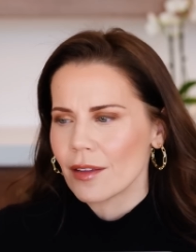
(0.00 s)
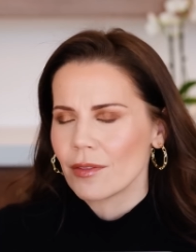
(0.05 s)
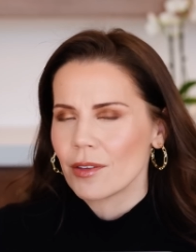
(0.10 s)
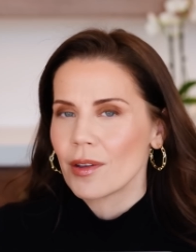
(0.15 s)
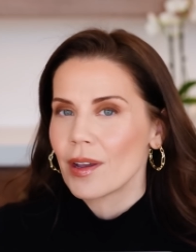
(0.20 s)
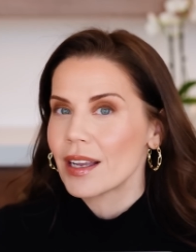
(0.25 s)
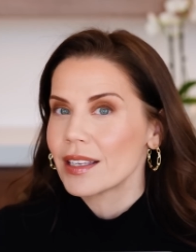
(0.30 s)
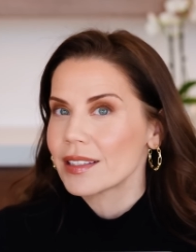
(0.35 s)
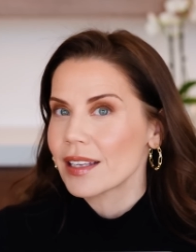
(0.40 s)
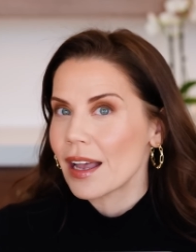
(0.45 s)
If you
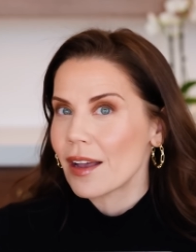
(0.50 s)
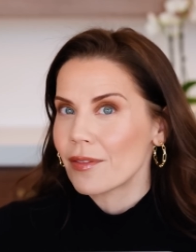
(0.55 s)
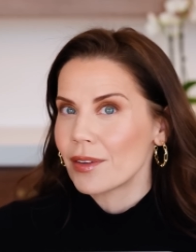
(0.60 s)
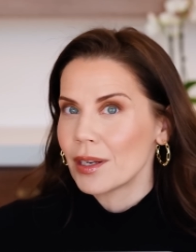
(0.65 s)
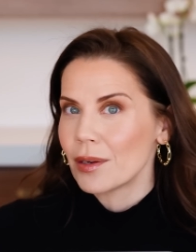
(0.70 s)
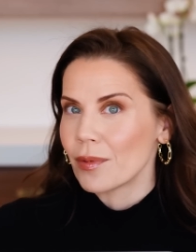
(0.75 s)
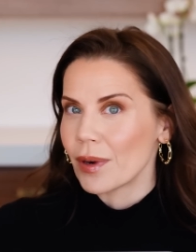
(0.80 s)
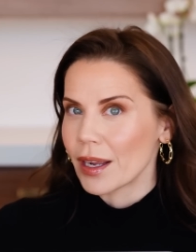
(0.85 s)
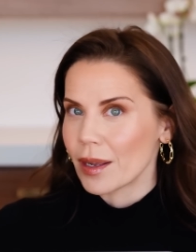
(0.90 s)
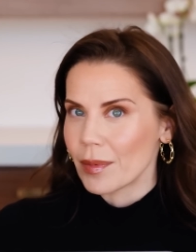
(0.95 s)
guys have
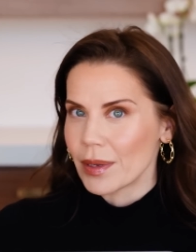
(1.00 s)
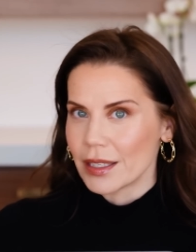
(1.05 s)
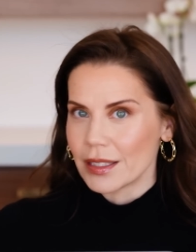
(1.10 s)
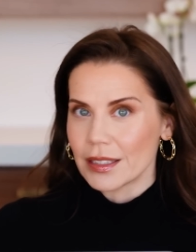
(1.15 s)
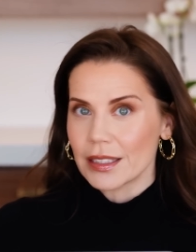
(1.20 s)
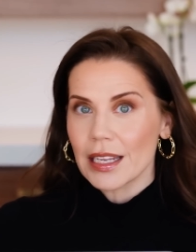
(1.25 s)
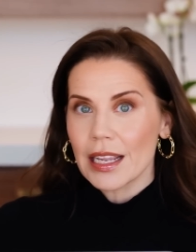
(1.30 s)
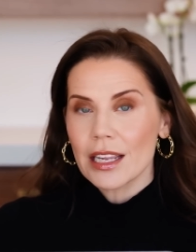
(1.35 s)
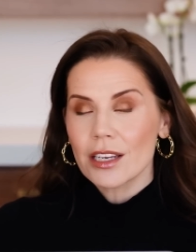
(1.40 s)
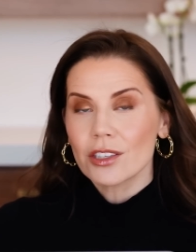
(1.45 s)
any
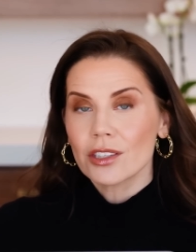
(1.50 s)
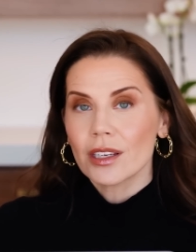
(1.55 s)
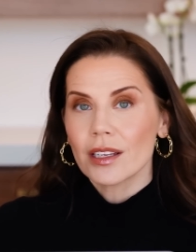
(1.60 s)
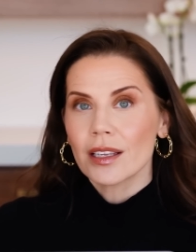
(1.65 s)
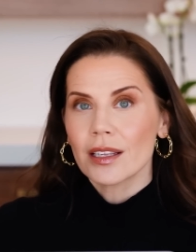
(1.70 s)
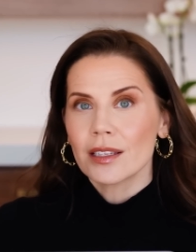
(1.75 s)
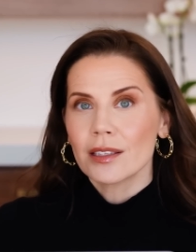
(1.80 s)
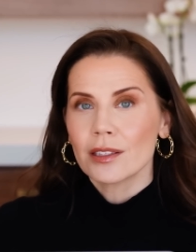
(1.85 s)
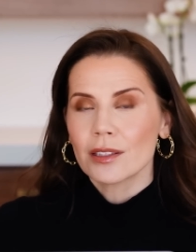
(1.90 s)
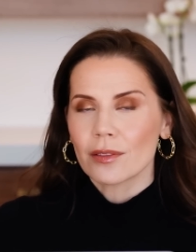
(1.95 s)

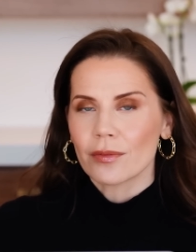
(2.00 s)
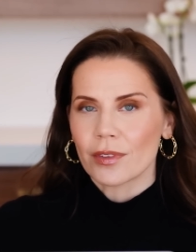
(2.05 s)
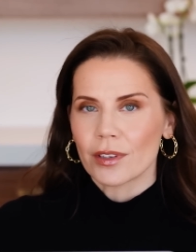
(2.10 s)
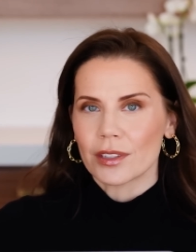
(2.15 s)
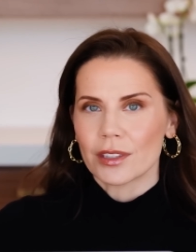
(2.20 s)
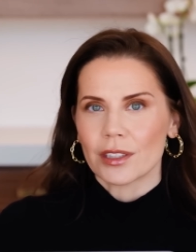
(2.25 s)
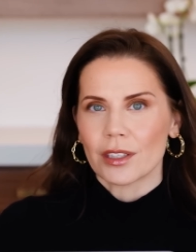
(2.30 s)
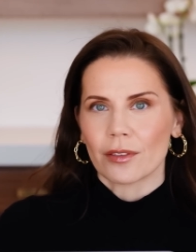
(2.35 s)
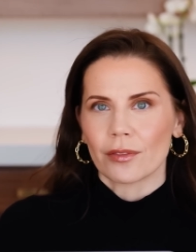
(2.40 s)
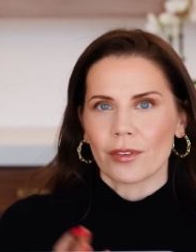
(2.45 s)
recommendations for
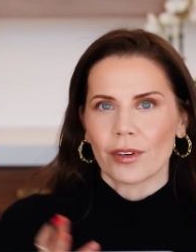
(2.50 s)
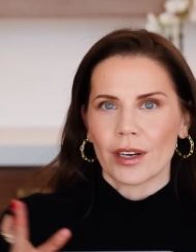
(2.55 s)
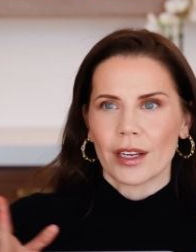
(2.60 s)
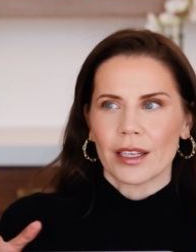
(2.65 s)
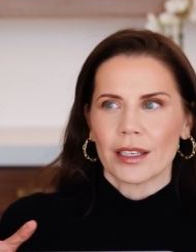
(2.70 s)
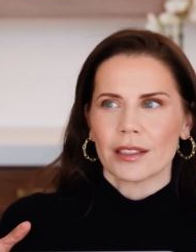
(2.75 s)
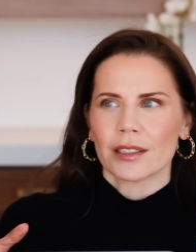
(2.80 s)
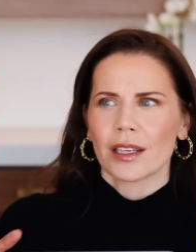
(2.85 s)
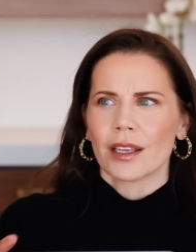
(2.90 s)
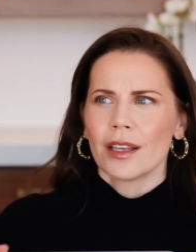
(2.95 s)

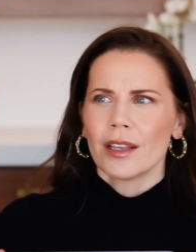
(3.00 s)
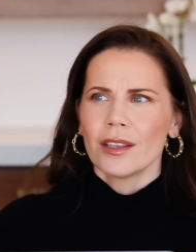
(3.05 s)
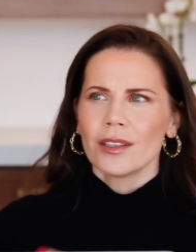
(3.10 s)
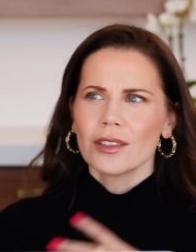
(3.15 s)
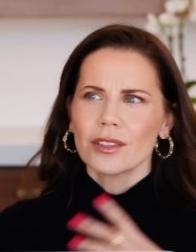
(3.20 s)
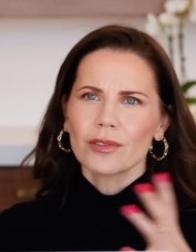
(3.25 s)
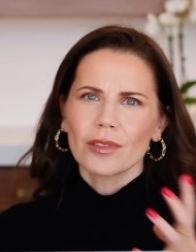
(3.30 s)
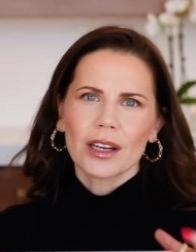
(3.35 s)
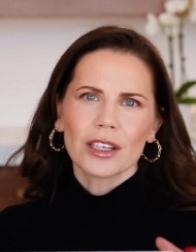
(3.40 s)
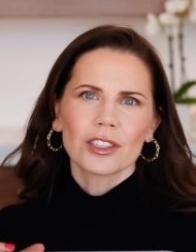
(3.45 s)
different
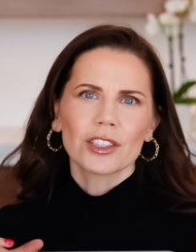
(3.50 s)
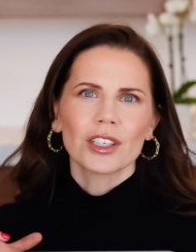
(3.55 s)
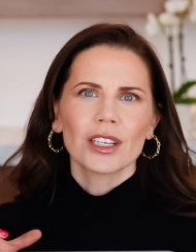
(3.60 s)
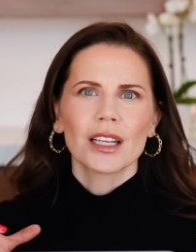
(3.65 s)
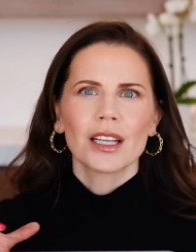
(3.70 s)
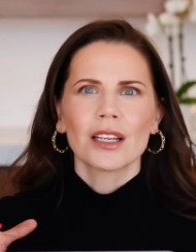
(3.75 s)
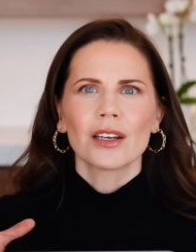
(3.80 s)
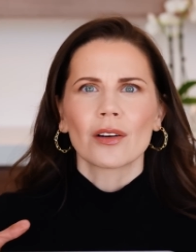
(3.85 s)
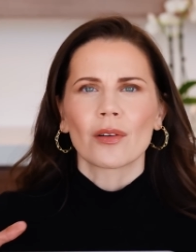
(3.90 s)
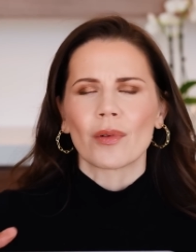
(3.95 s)

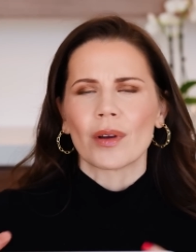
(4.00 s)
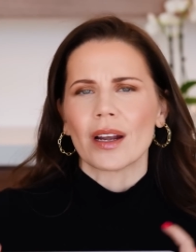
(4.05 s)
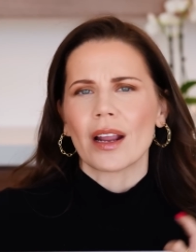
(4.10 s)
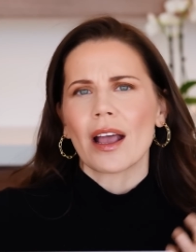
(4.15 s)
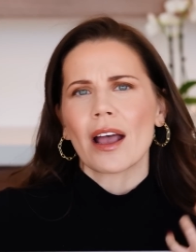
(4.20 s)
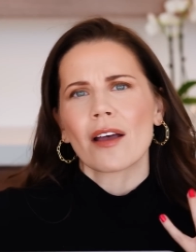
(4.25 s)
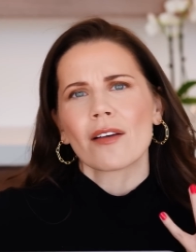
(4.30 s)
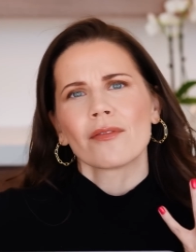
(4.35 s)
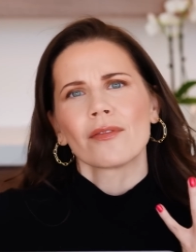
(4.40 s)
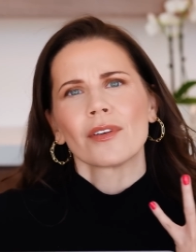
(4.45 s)
stretching or
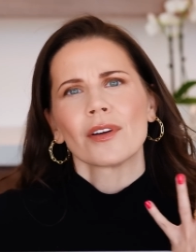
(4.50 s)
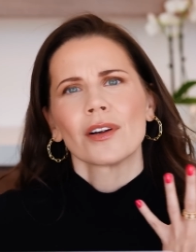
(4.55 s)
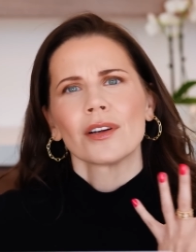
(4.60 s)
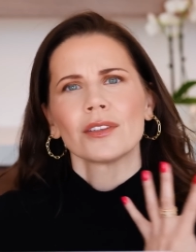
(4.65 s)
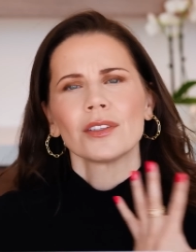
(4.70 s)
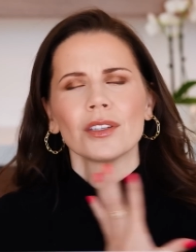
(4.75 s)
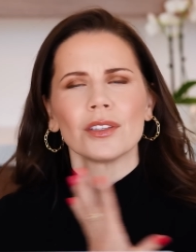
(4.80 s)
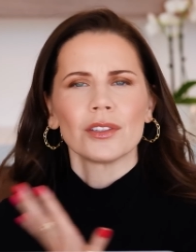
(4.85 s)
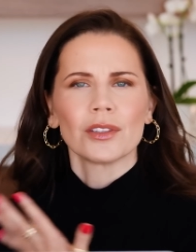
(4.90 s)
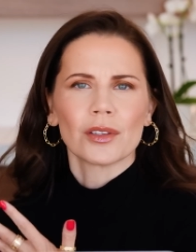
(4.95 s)
whatever
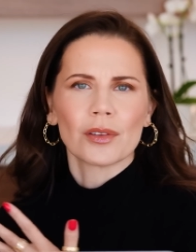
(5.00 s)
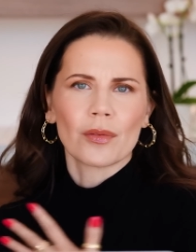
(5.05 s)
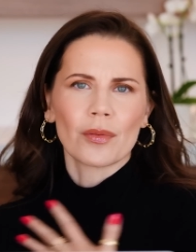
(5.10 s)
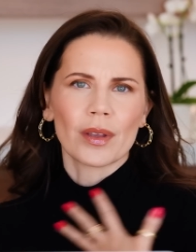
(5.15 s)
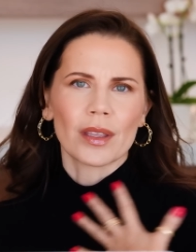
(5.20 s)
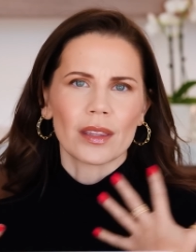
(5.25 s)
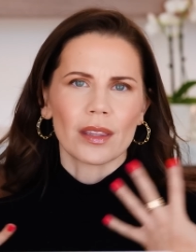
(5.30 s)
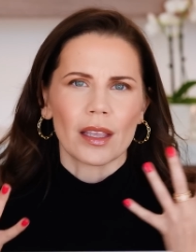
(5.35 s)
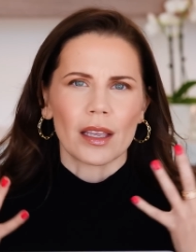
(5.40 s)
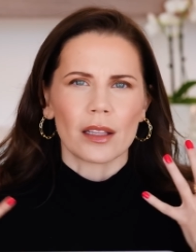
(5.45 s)
to do
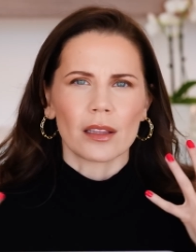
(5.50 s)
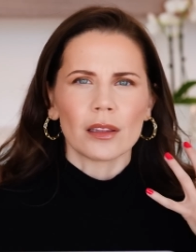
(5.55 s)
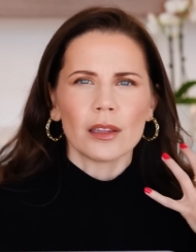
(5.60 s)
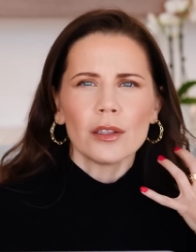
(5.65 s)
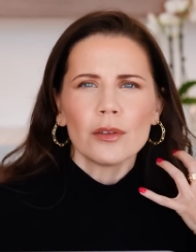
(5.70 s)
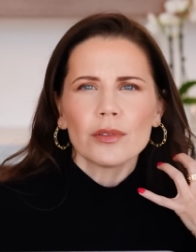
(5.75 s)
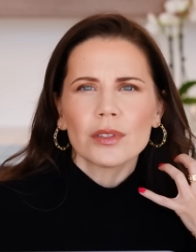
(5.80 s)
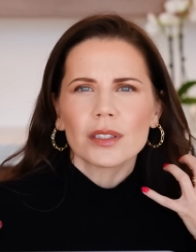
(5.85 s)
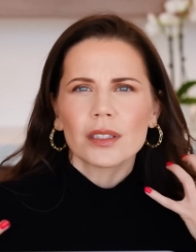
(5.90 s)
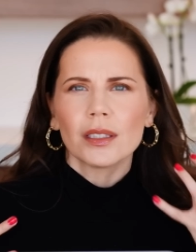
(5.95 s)
with like
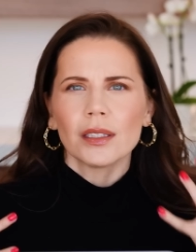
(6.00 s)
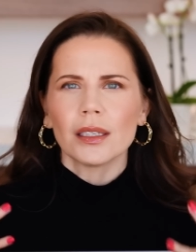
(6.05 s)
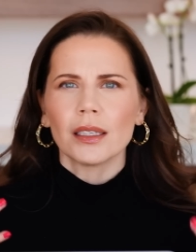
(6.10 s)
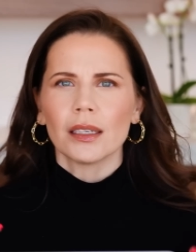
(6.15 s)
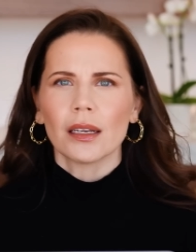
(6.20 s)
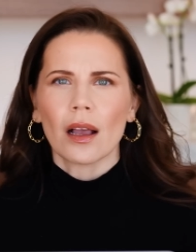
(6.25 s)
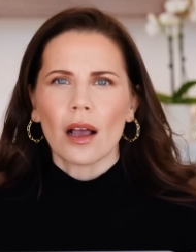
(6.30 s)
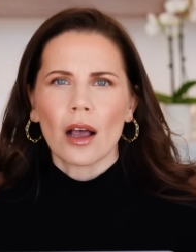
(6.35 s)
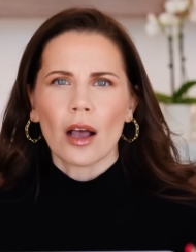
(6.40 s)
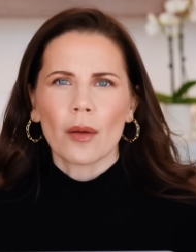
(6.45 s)

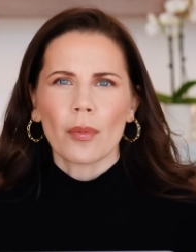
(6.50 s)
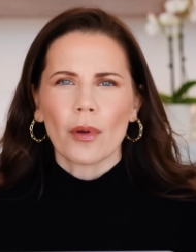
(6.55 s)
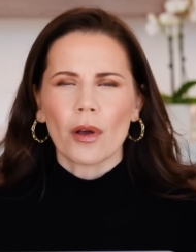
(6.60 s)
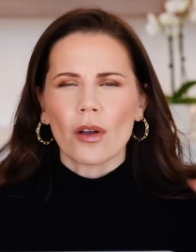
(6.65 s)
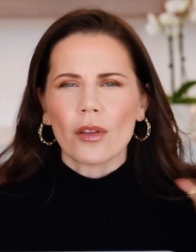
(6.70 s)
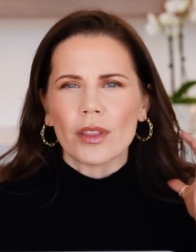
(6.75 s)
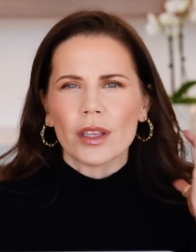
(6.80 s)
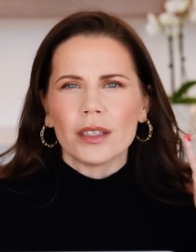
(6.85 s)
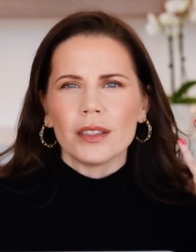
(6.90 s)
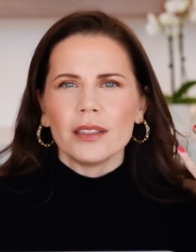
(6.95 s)
loosening up
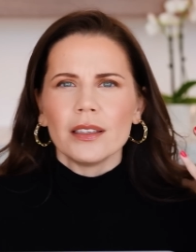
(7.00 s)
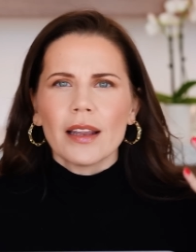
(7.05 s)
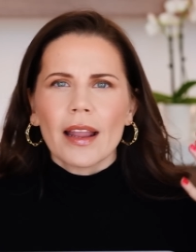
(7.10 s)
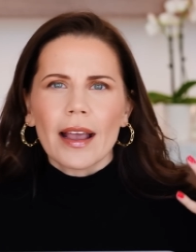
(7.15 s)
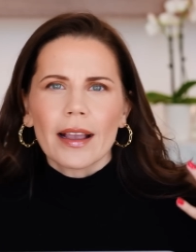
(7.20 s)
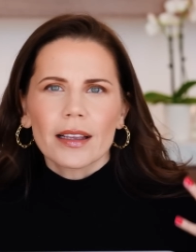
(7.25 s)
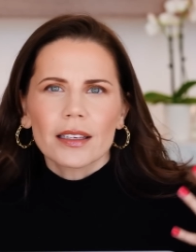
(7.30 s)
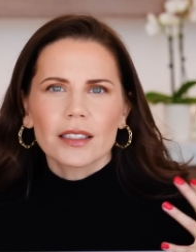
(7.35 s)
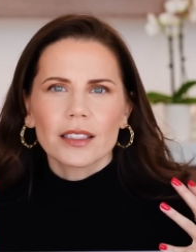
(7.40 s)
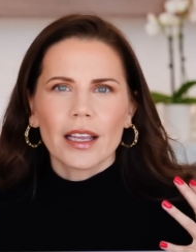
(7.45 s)
all the
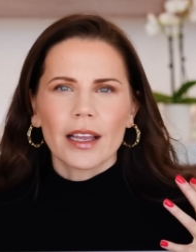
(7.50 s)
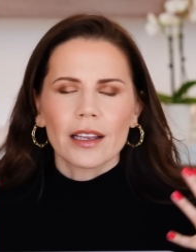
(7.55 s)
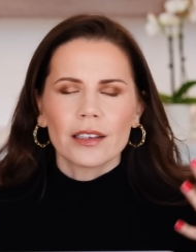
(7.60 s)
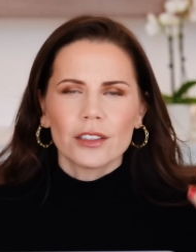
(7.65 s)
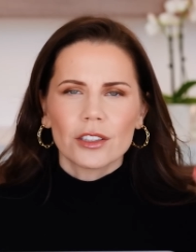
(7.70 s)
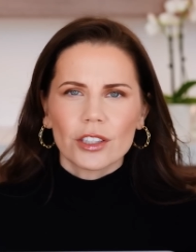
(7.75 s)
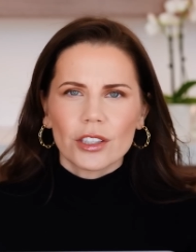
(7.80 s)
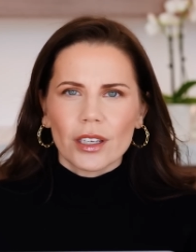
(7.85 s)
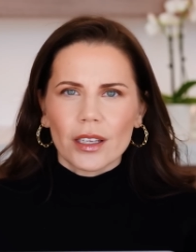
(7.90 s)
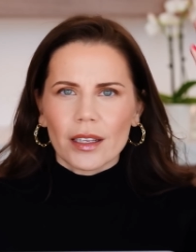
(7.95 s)
neck
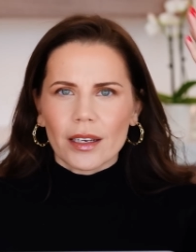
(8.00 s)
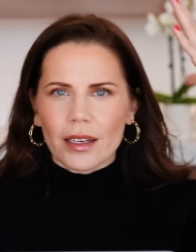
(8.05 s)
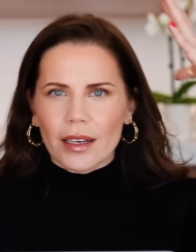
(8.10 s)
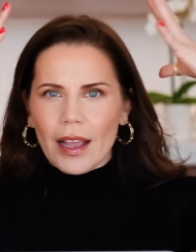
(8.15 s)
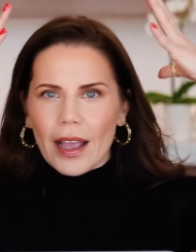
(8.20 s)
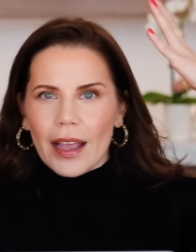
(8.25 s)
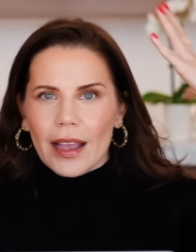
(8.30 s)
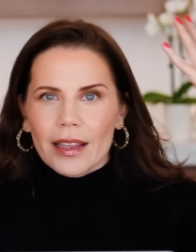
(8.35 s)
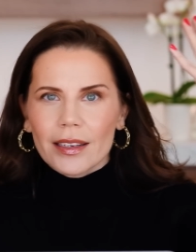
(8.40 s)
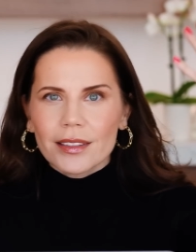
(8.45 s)
tension and
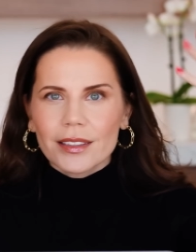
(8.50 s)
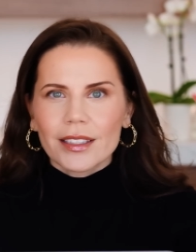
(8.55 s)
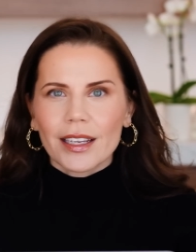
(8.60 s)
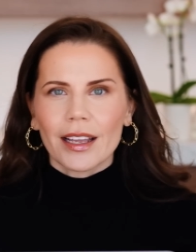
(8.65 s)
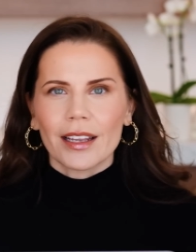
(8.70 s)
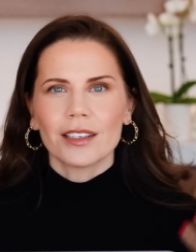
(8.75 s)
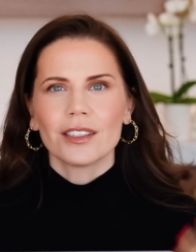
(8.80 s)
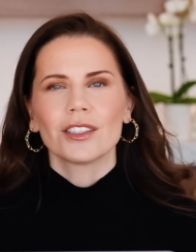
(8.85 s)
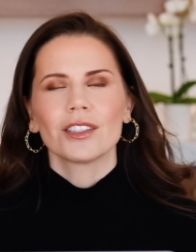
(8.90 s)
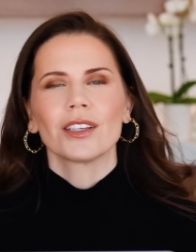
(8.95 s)
head
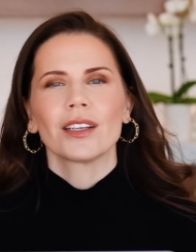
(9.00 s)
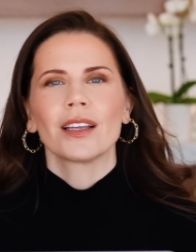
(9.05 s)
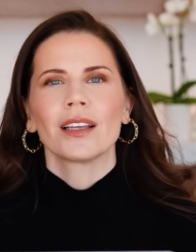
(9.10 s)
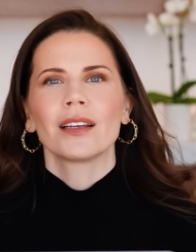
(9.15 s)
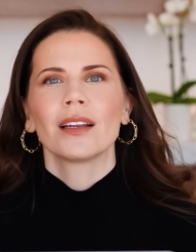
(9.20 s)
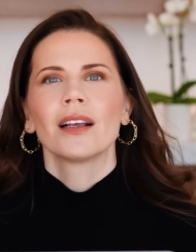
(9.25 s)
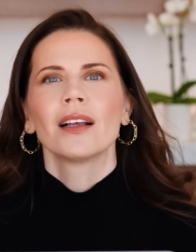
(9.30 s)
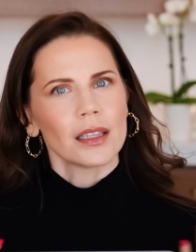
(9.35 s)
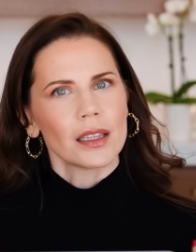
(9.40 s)
tension,